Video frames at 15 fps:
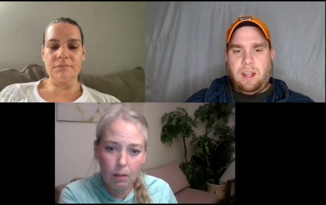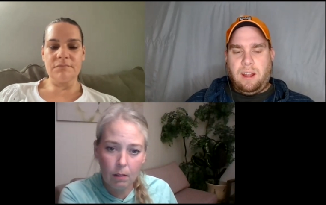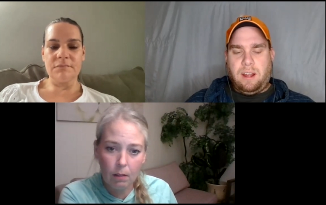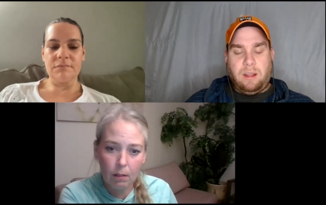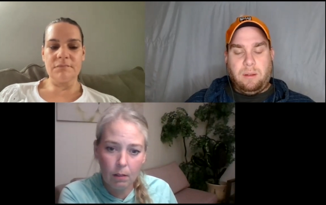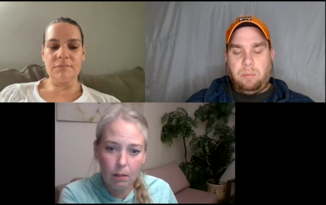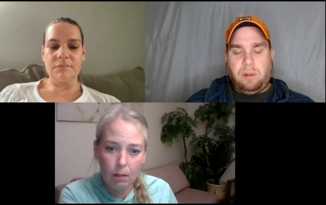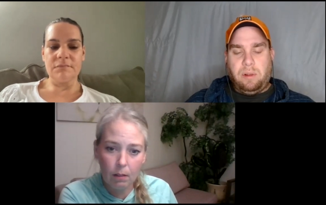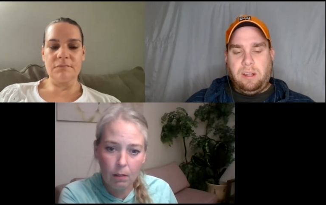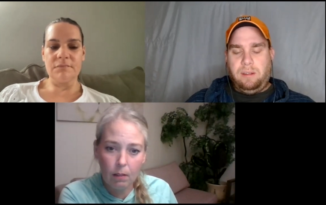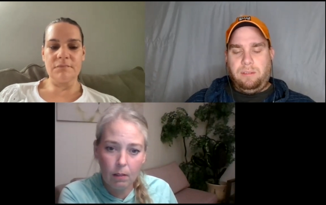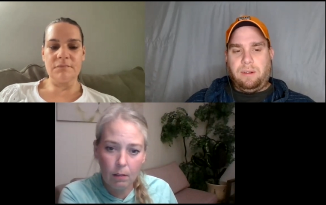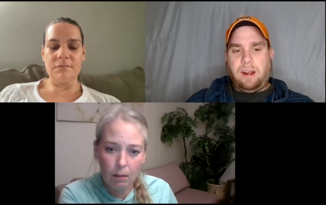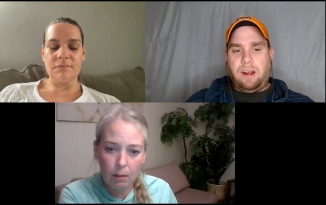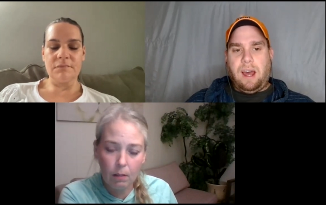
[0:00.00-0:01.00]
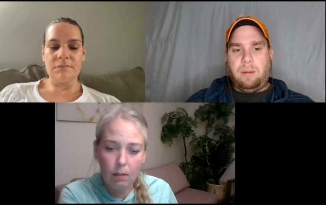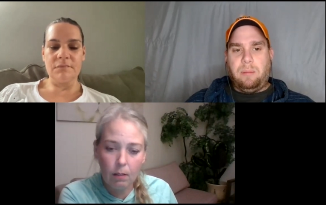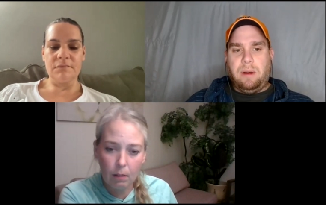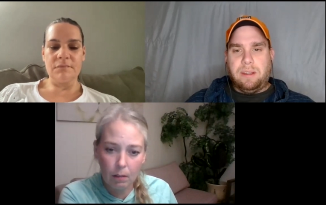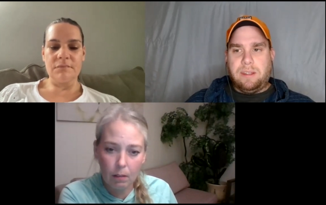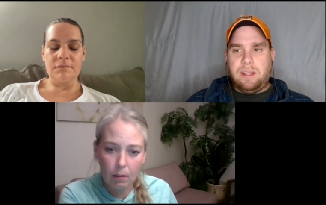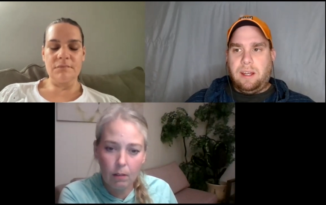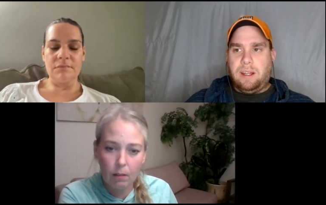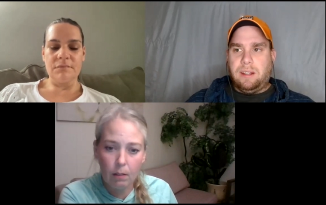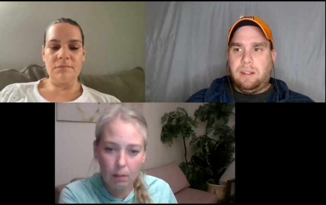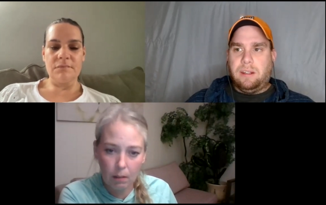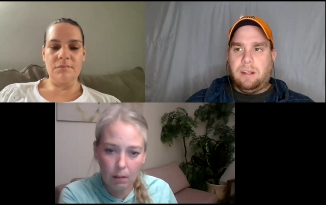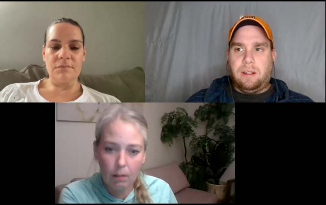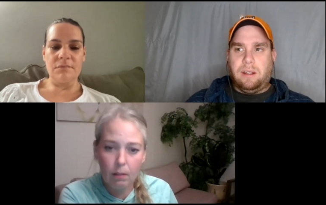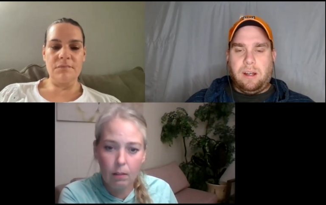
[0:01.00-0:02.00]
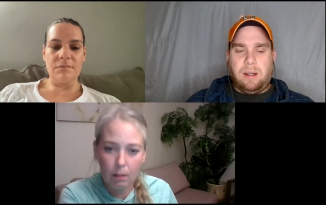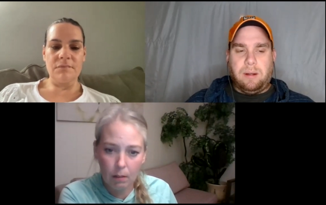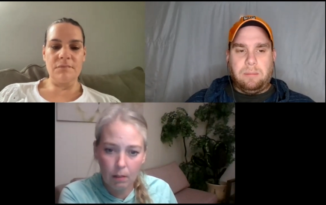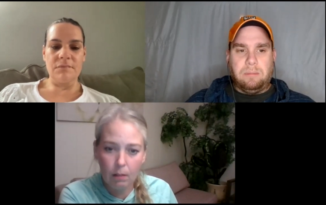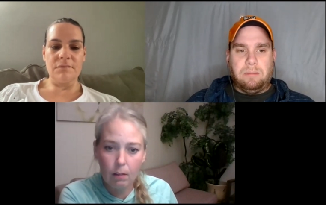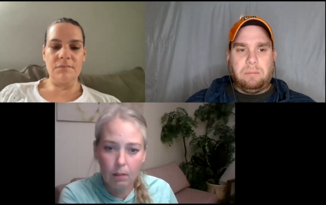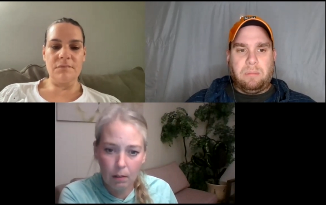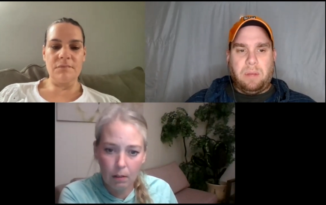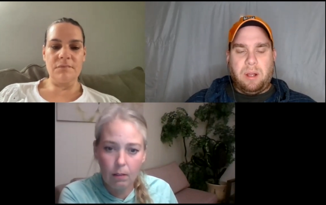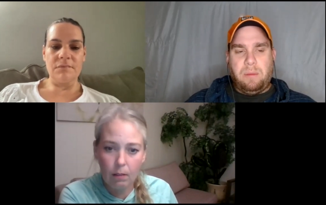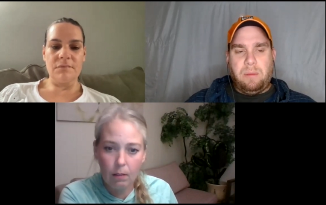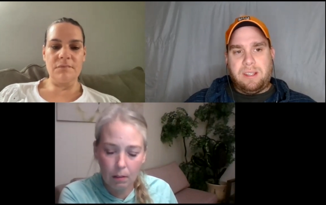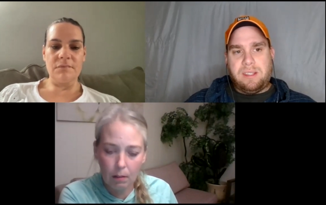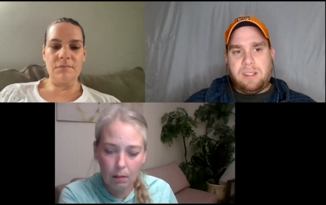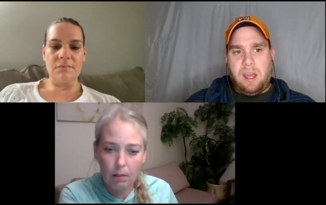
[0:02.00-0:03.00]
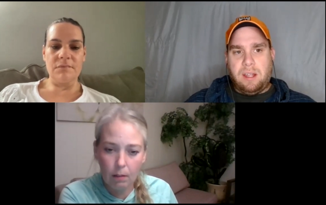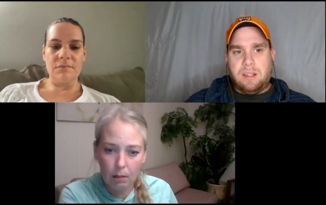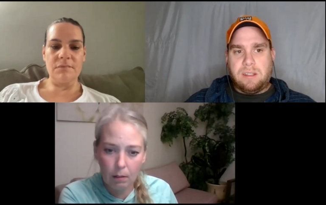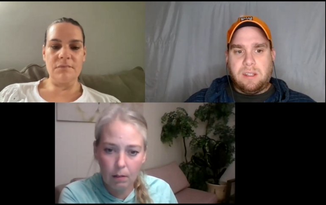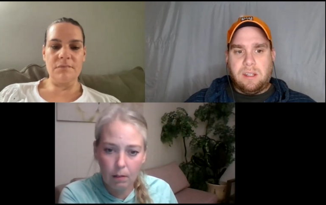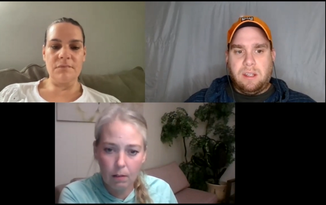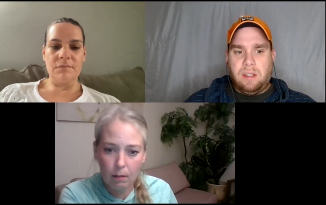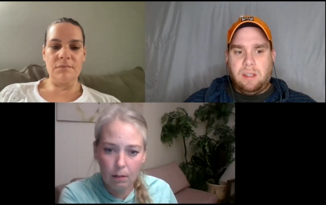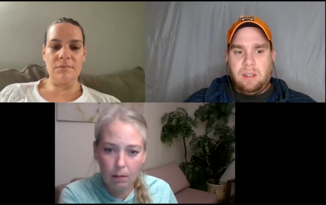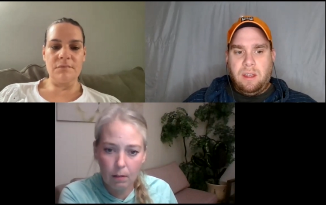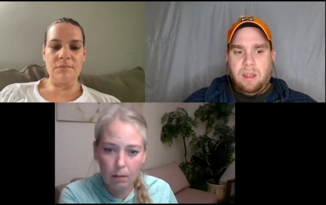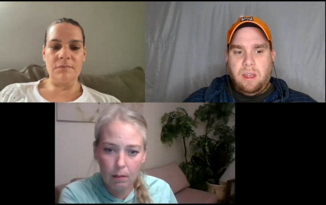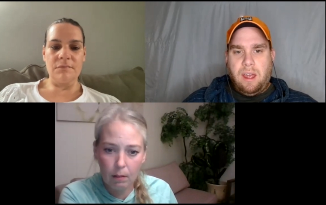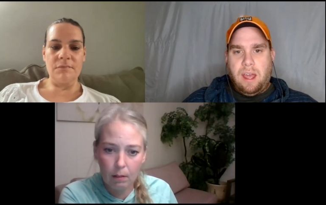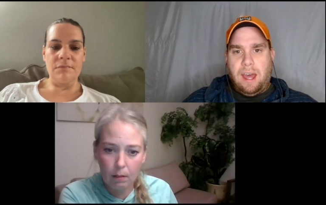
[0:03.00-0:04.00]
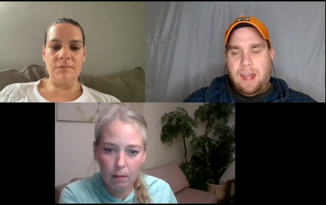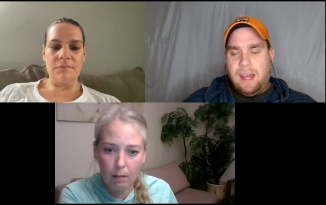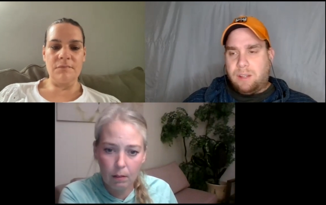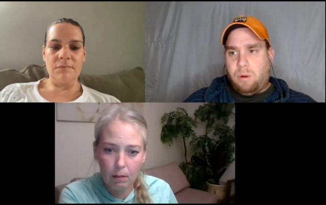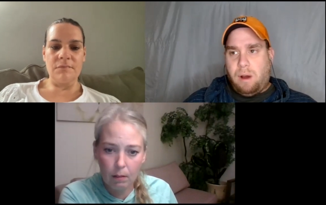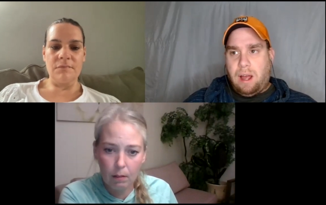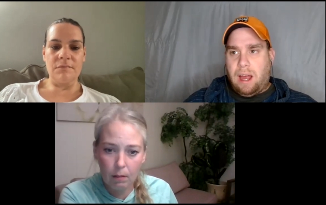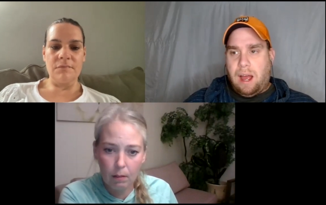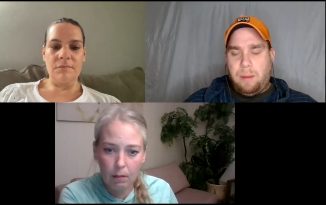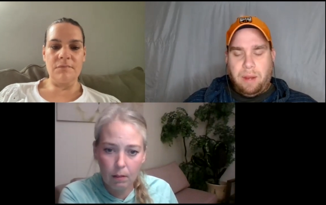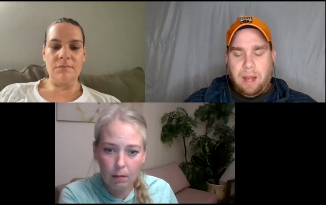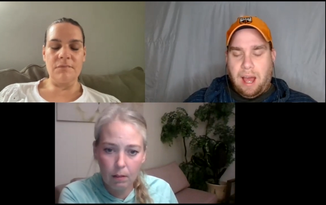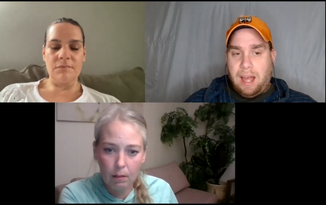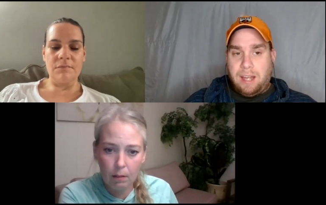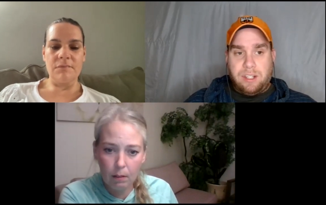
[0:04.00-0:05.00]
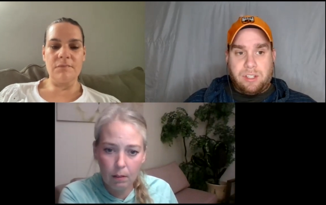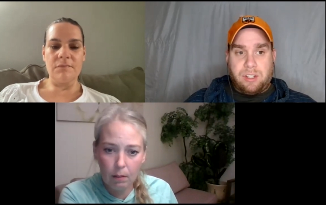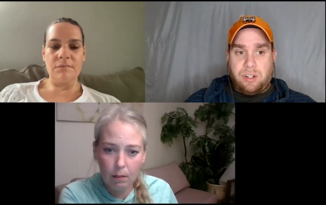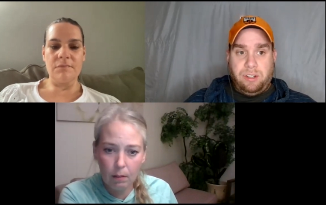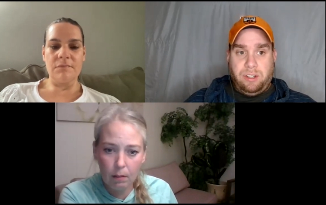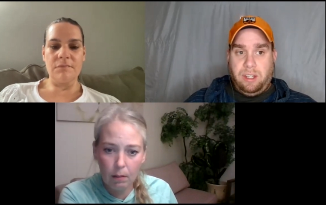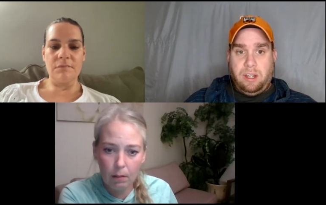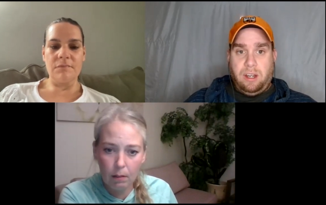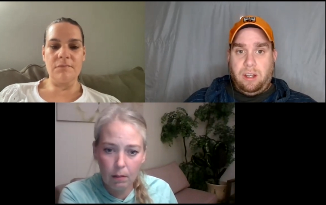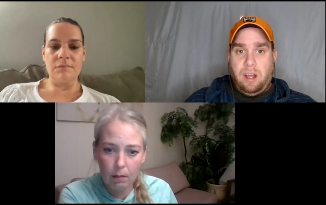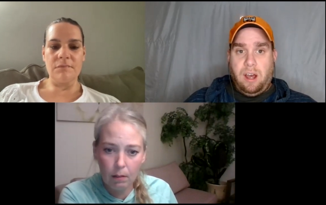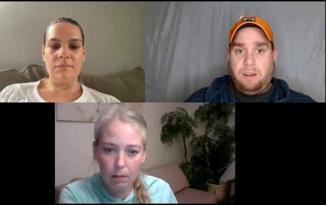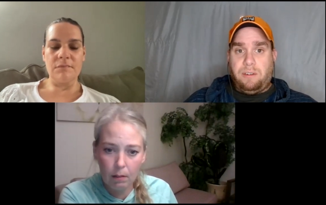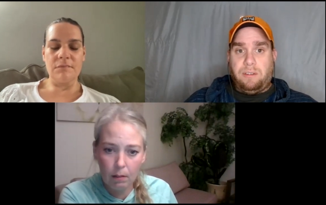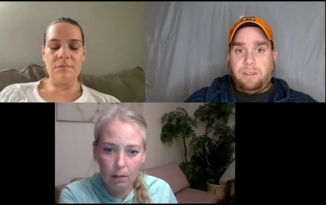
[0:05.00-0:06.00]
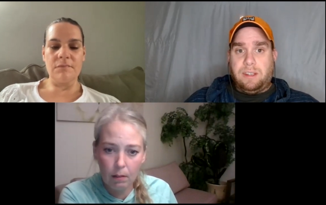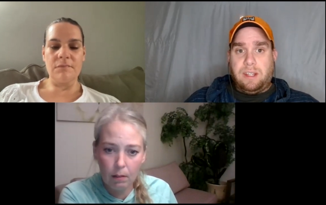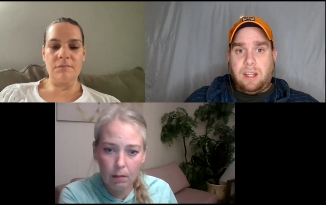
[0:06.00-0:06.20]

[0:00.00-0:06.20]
Speaker 1: and I completely forgot about that. Um, but it makes sense, and that's why I mean I just couldn't get enough of it.